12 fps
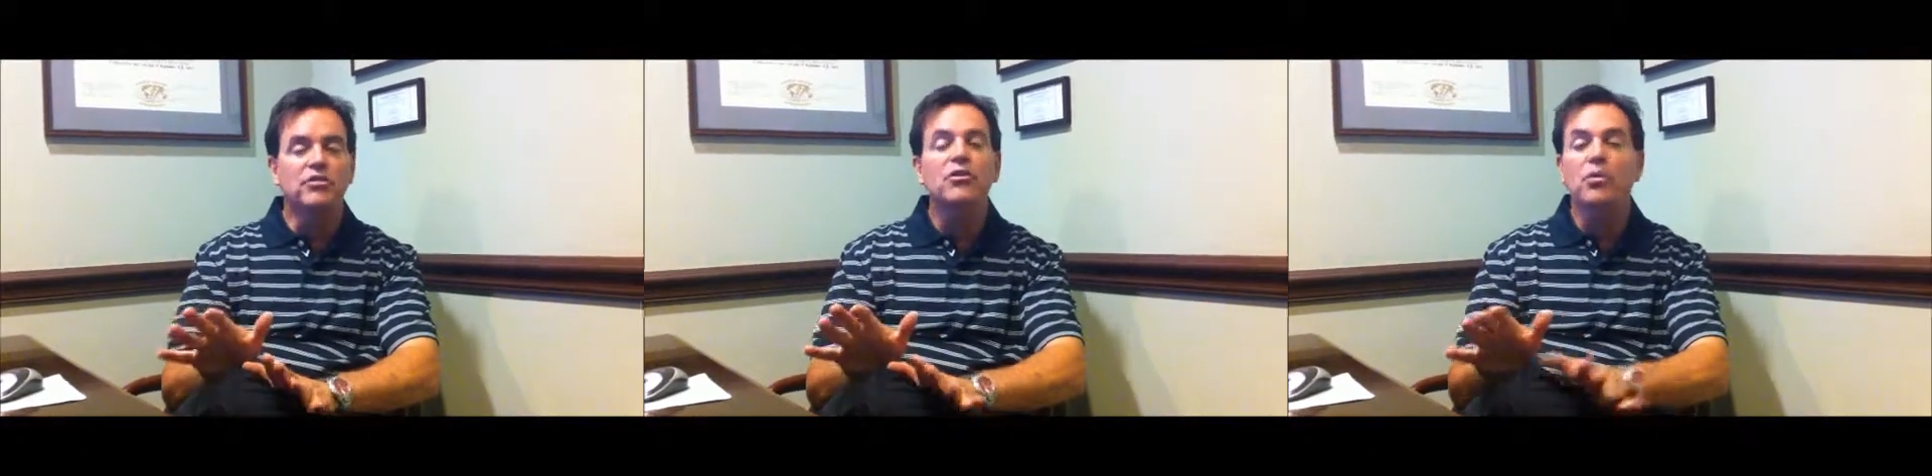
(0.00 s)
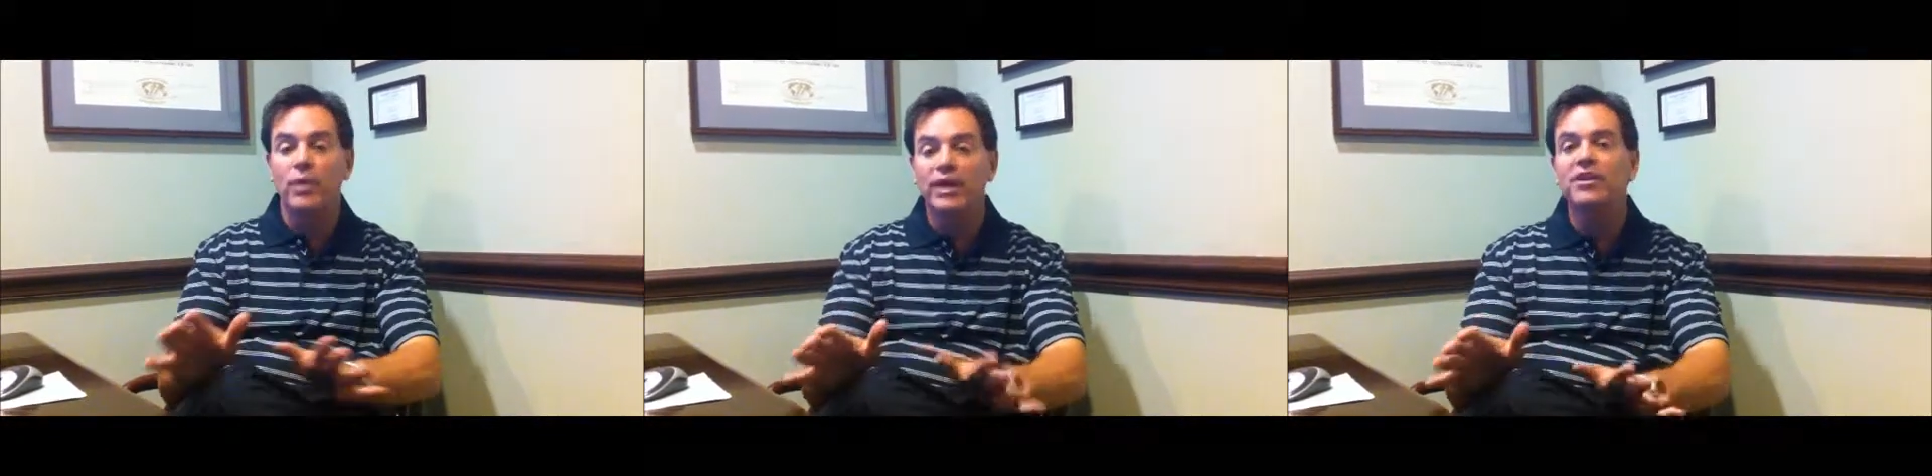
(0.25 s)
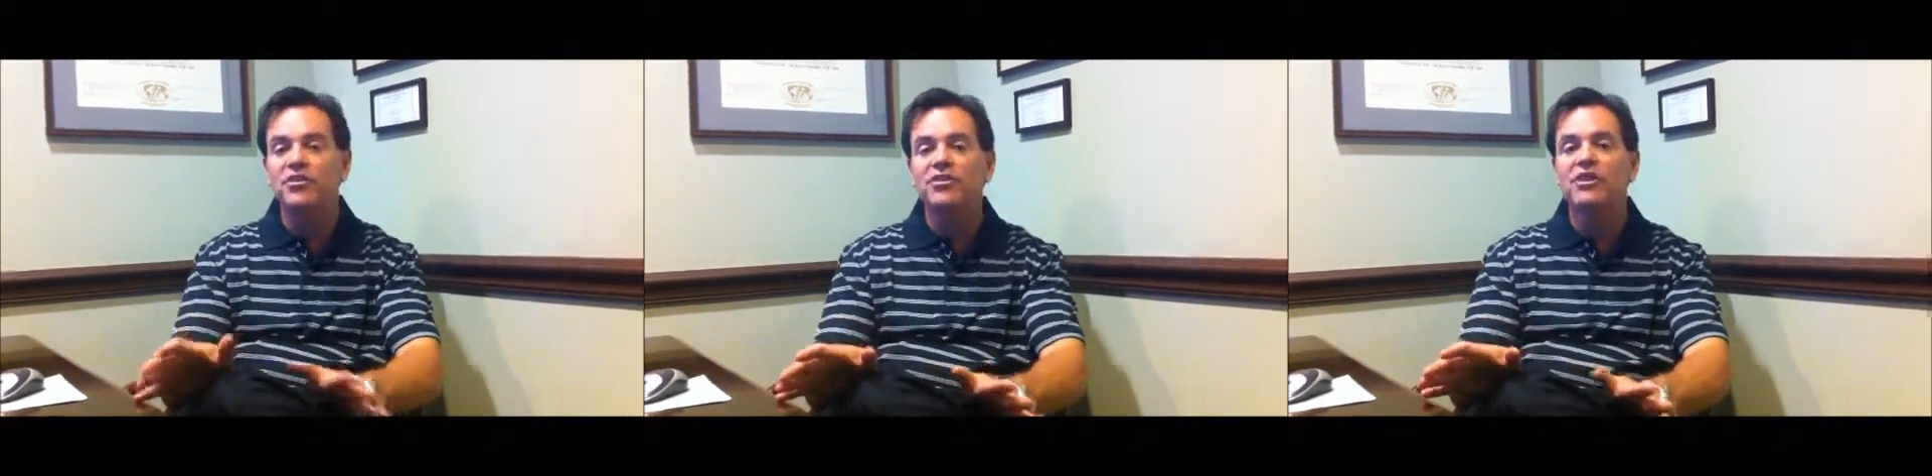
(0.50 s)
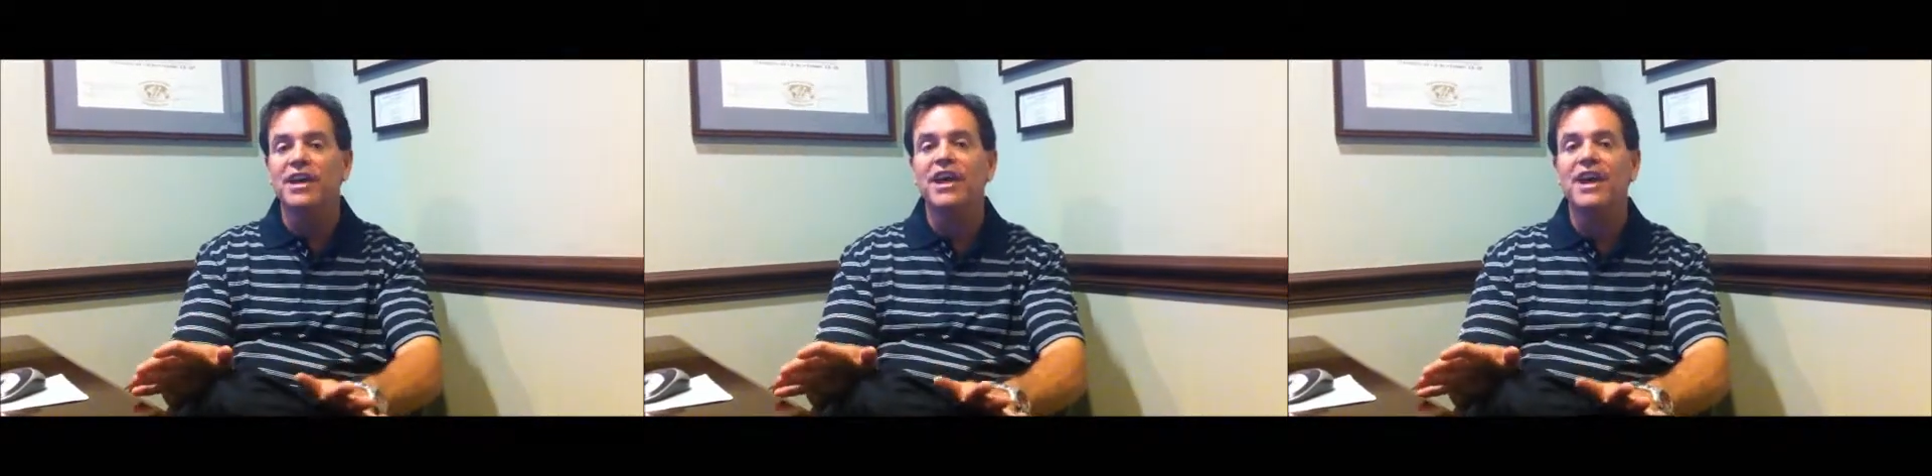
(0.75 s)
as quick
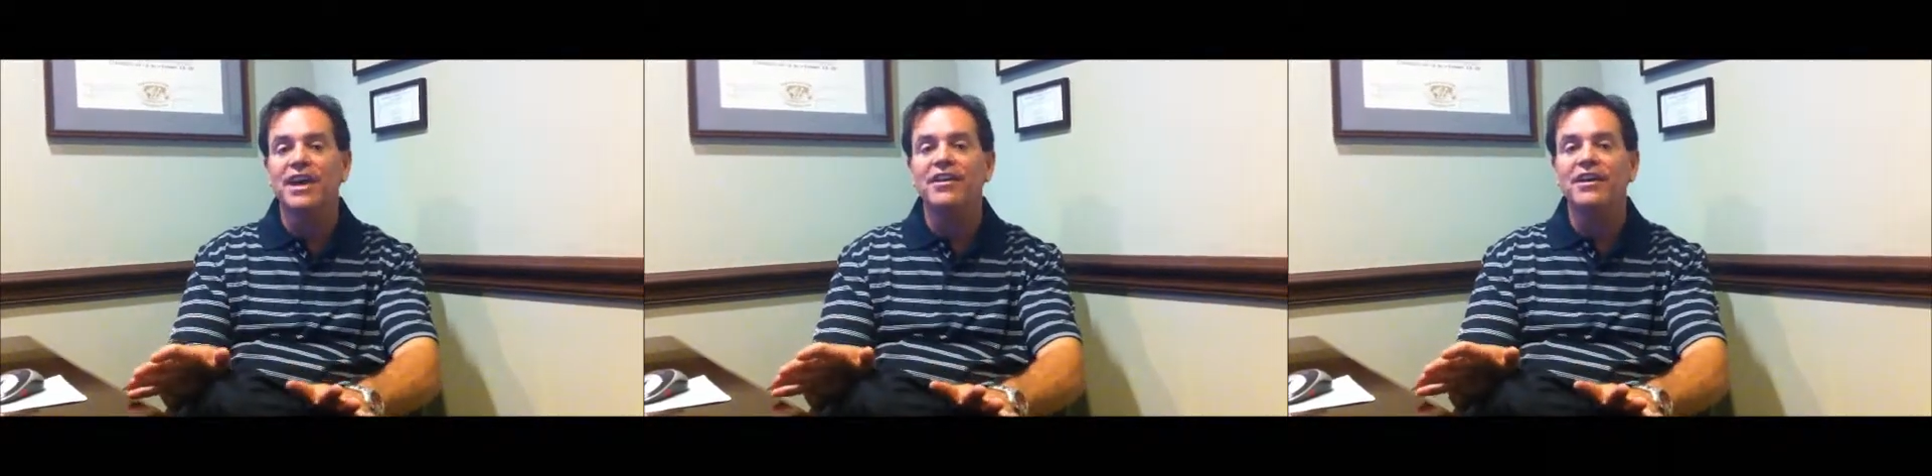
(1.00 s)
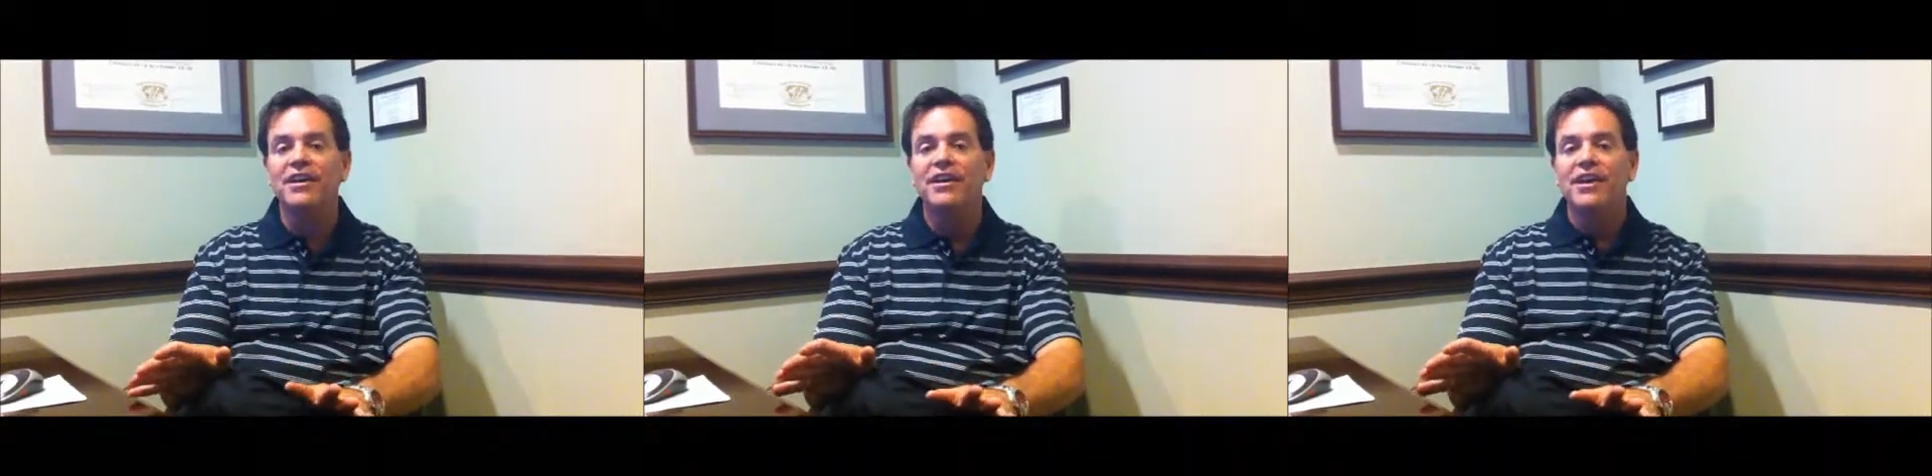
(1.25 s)
as you can,